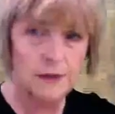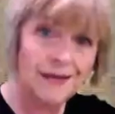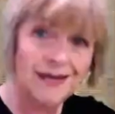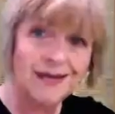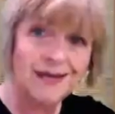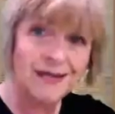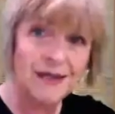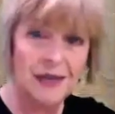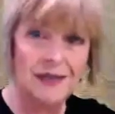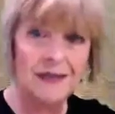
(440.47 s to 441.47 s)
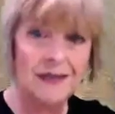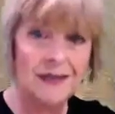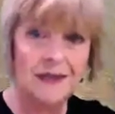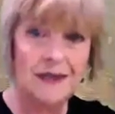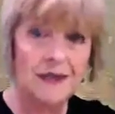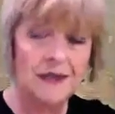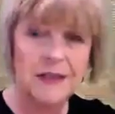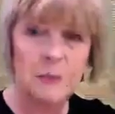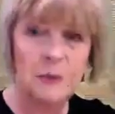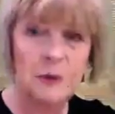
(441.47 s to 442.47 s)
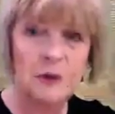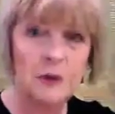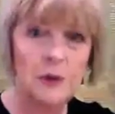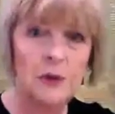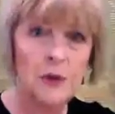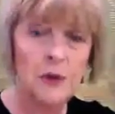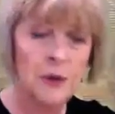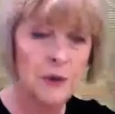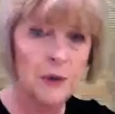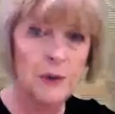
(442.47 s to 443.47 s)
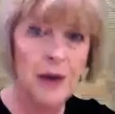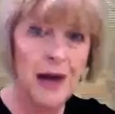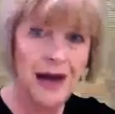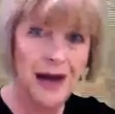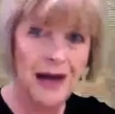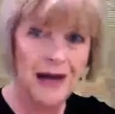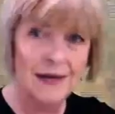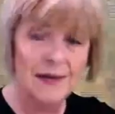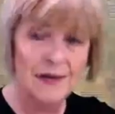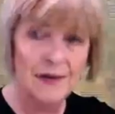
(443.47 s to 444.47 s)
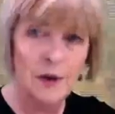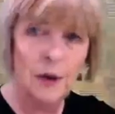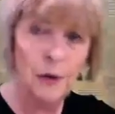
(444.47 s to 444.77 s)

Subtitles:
This is somebody who has